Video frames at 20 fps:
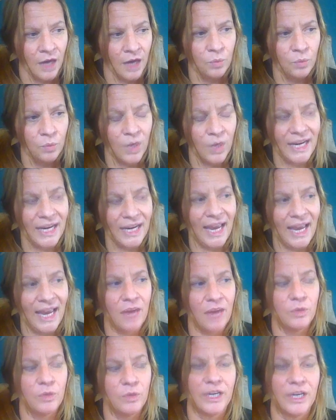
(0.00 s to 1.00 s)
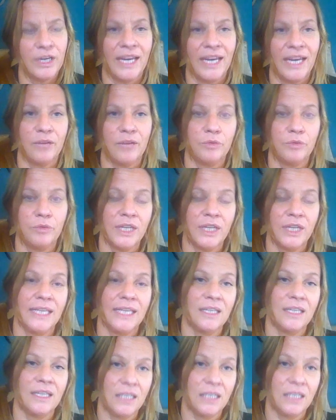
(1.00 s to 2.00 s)
on one hand, we're getting
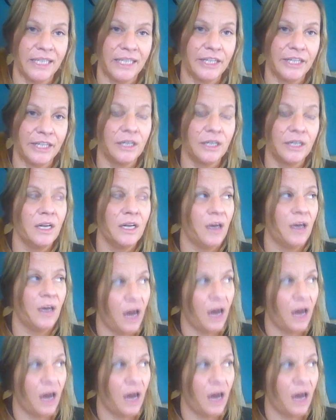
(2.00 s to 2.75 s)
really clear,